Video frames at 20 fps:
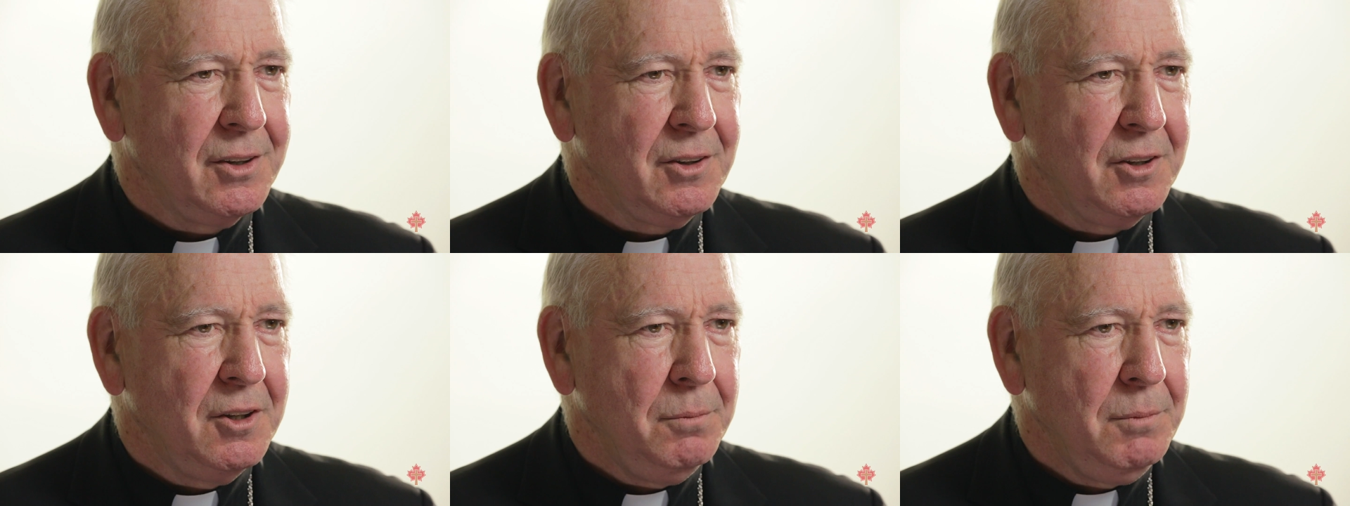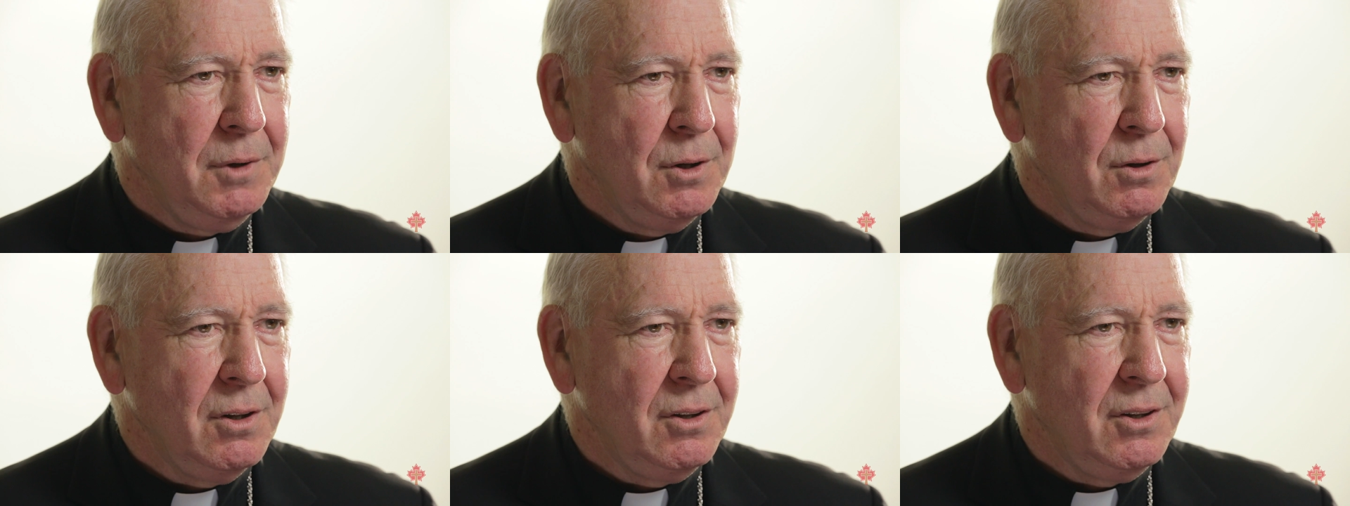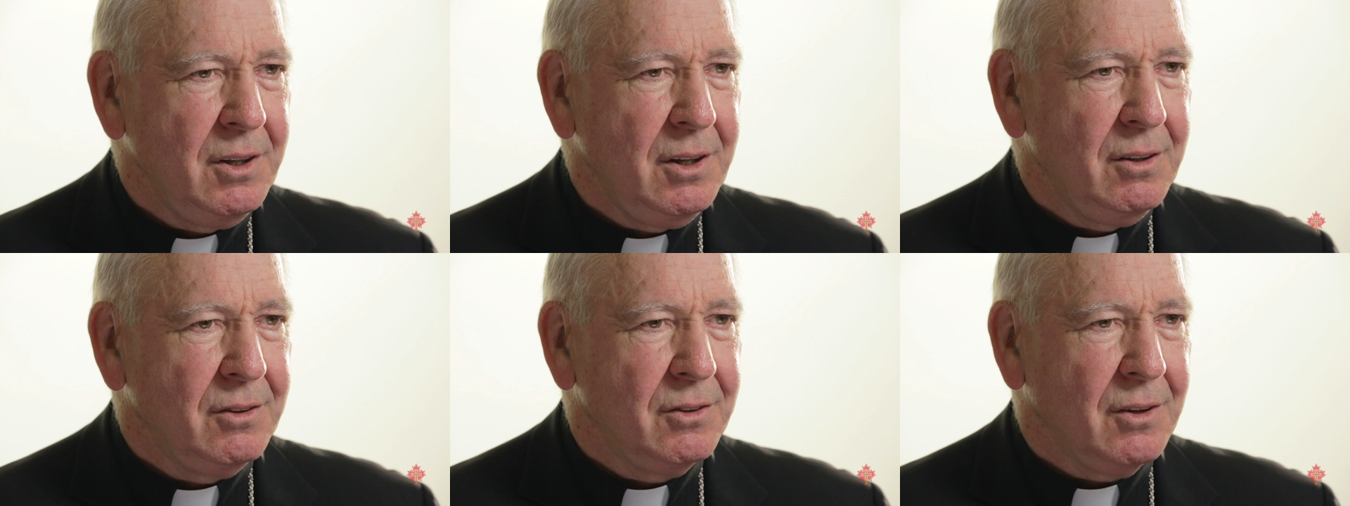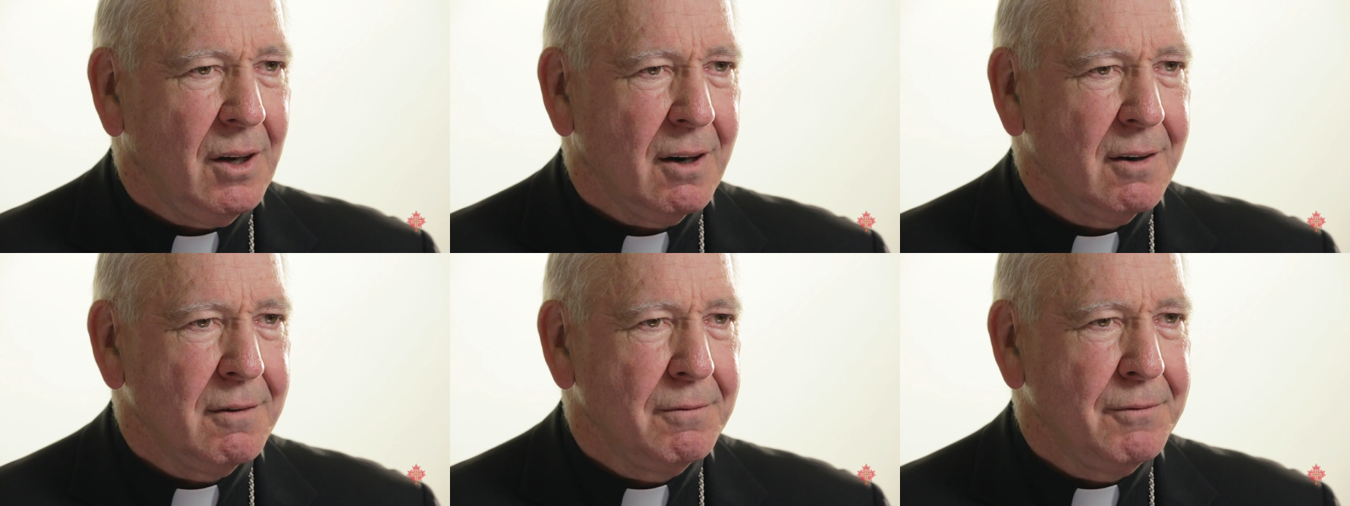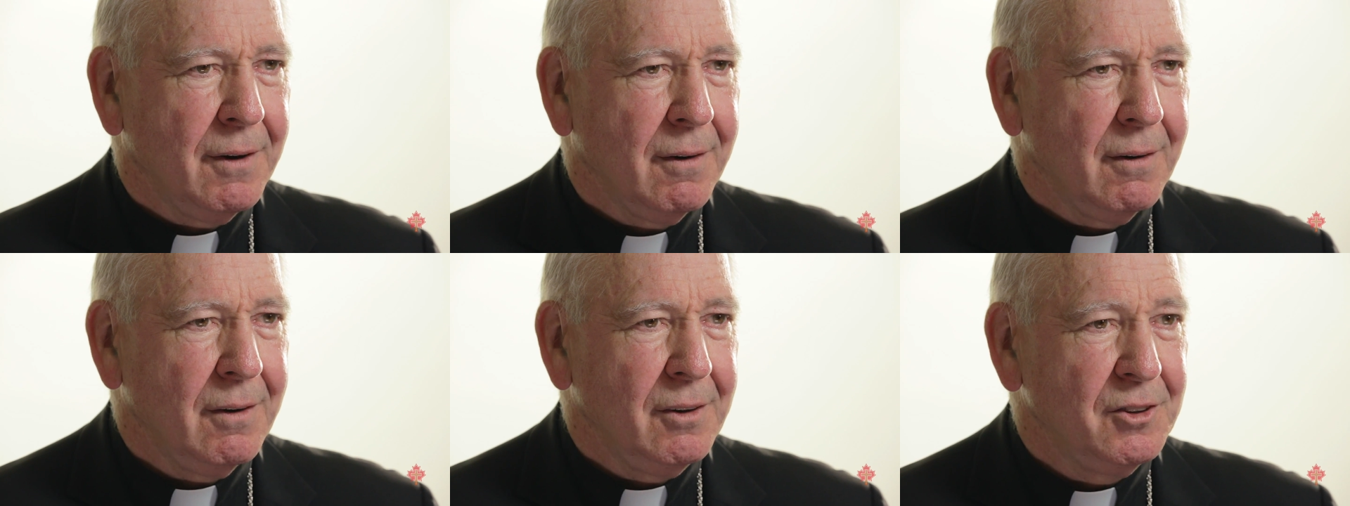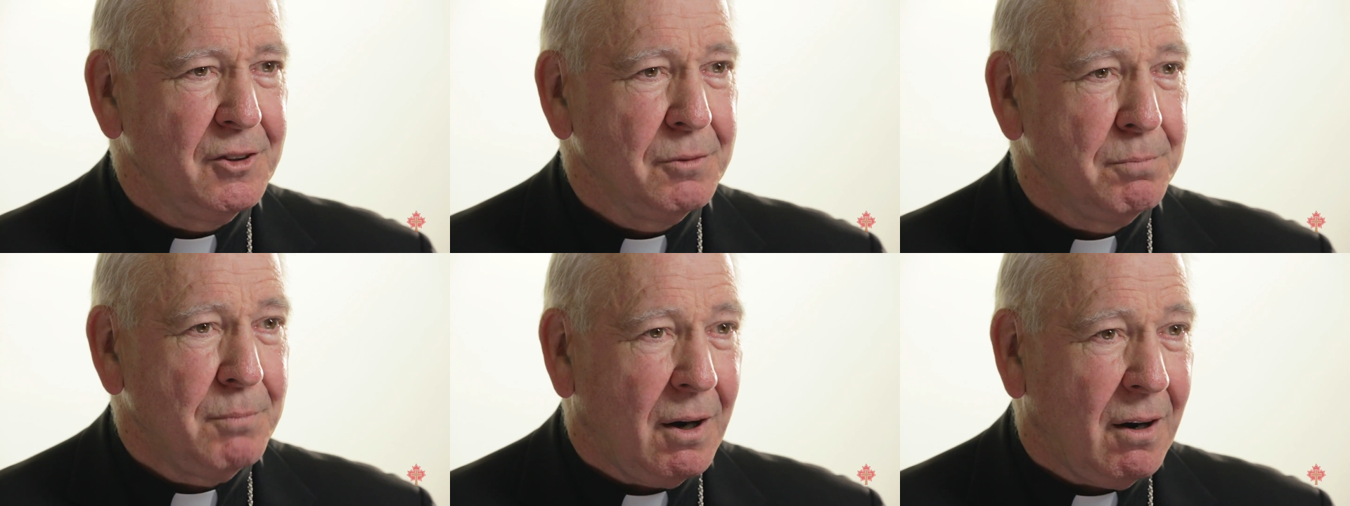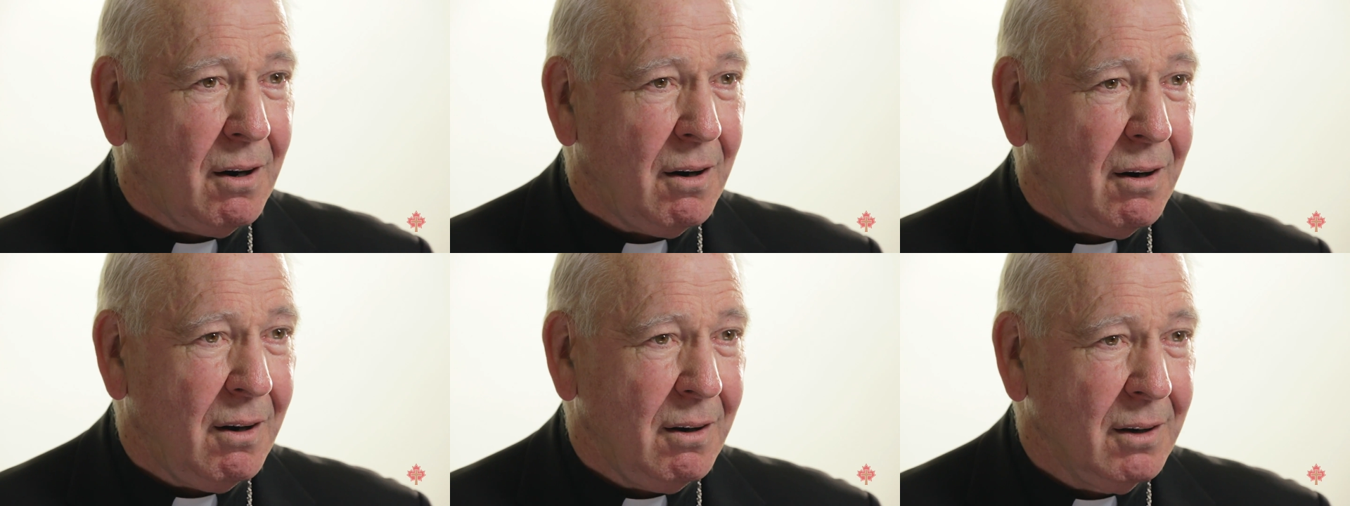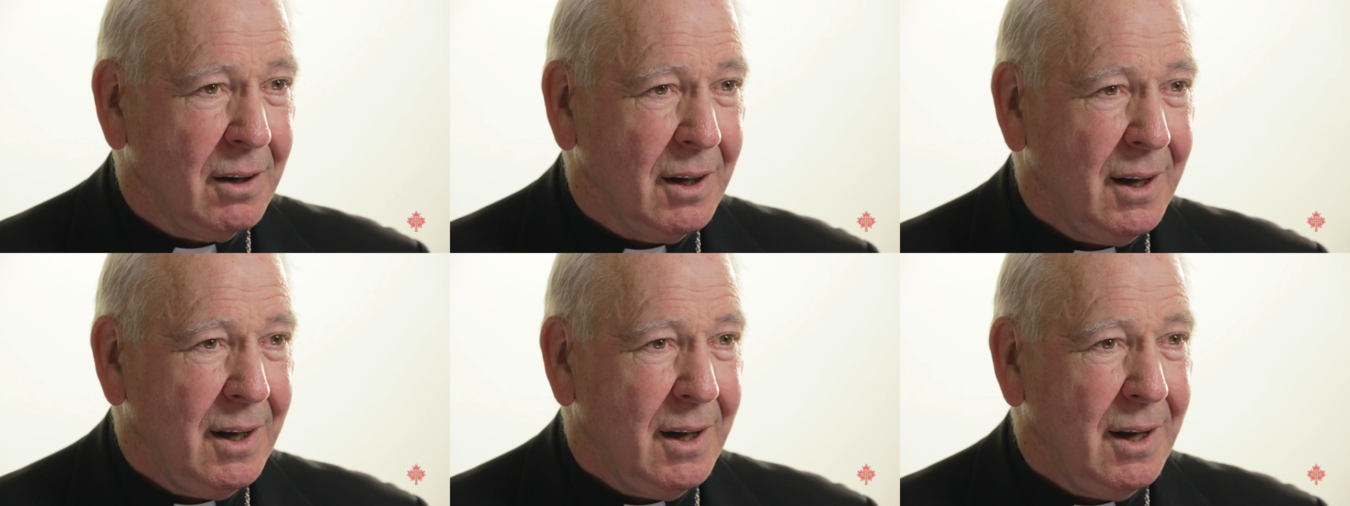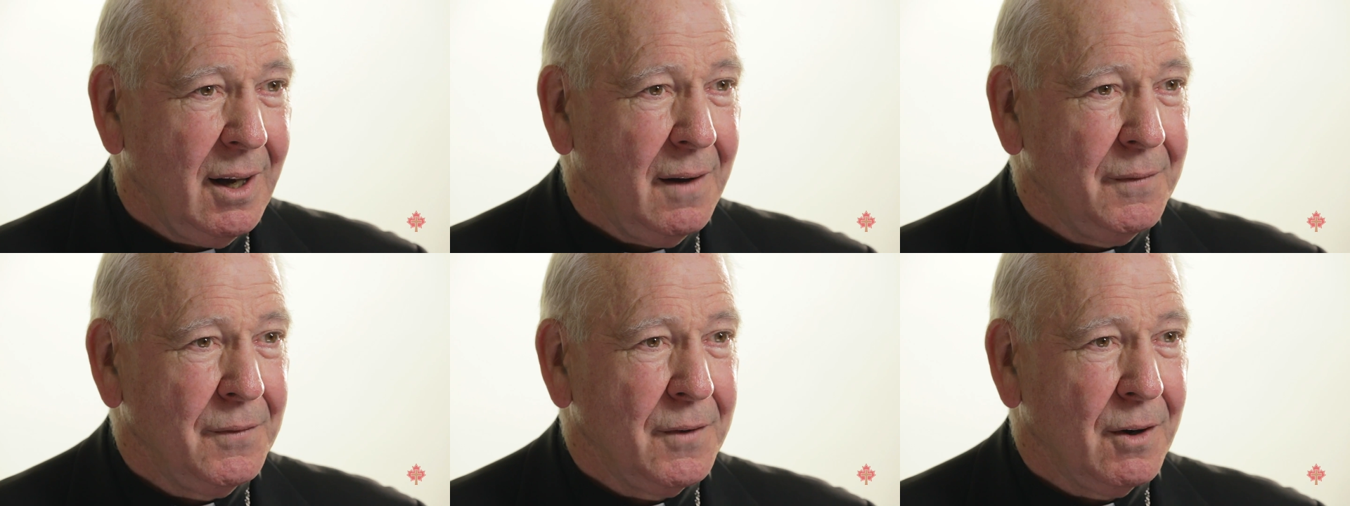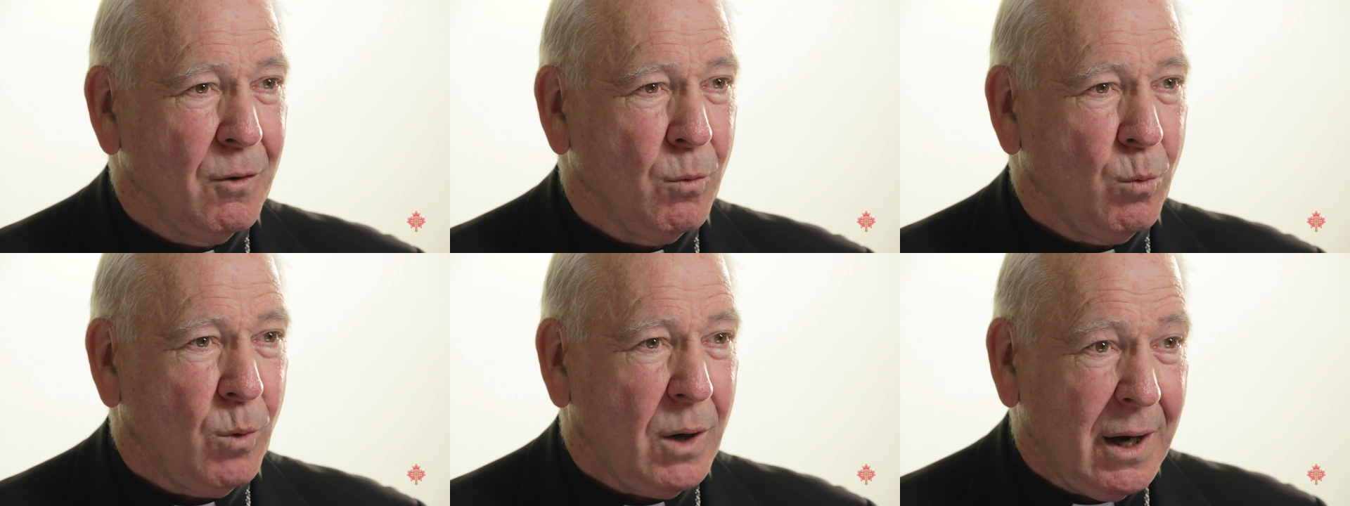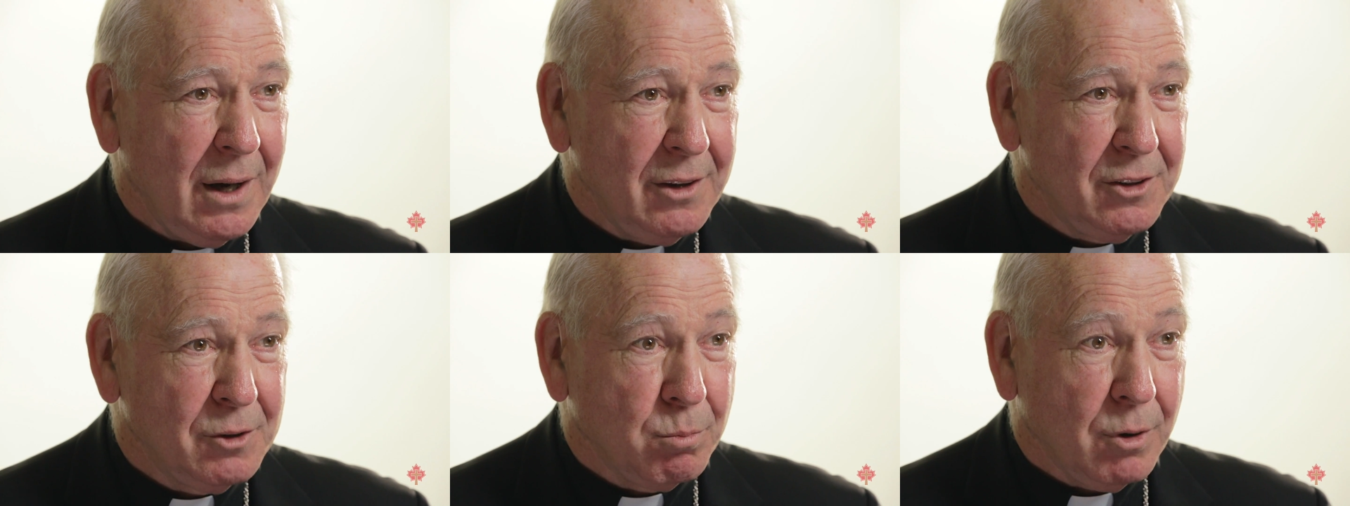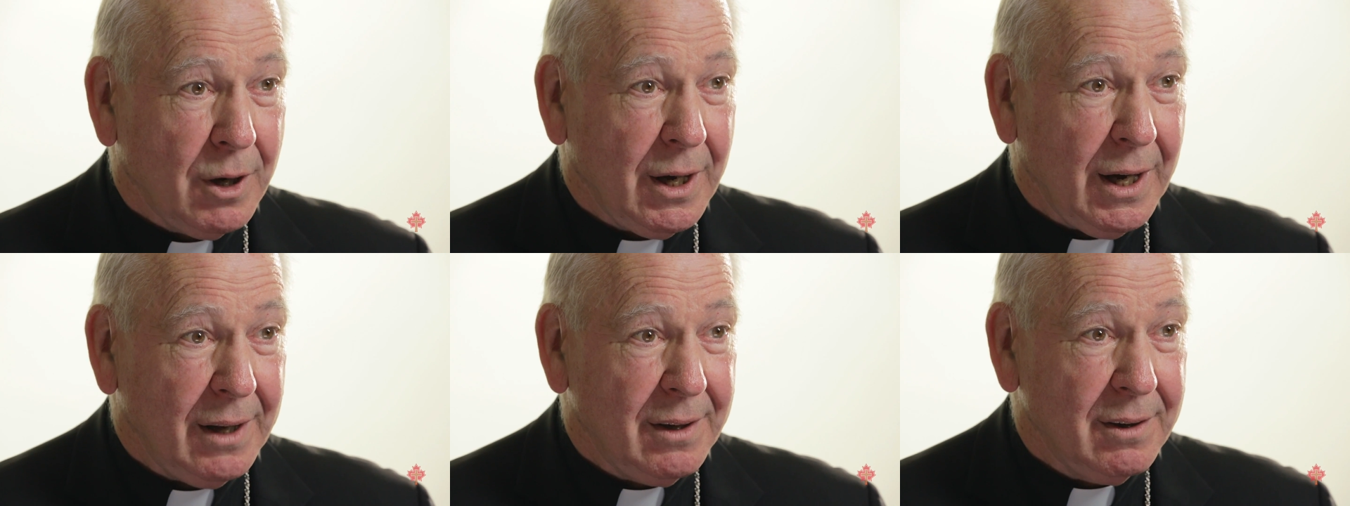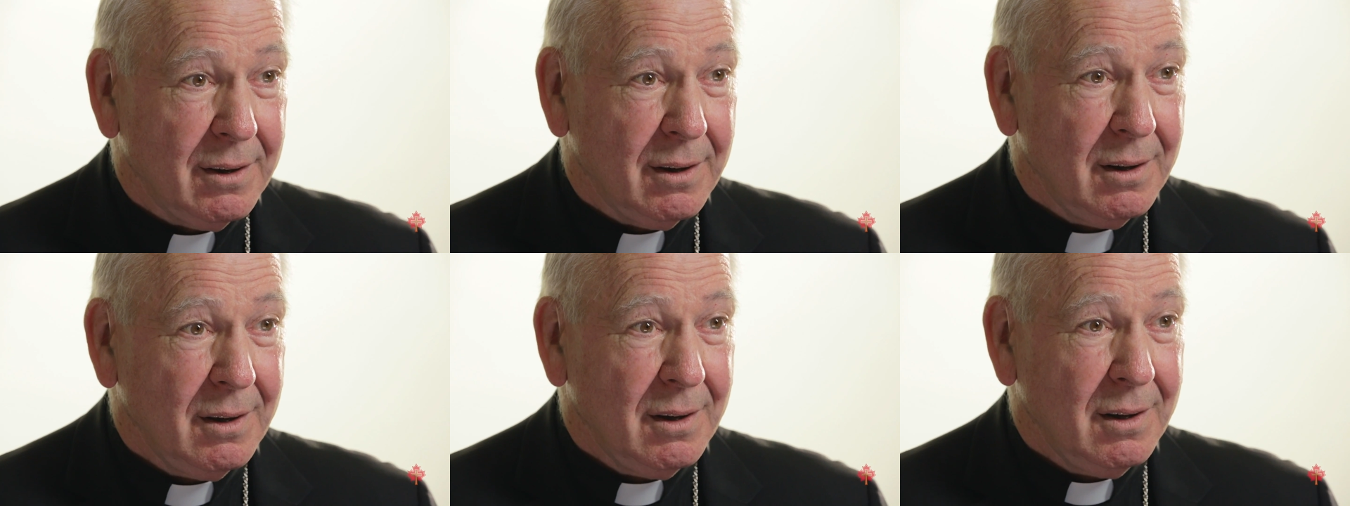that communities are very small and they're widespread.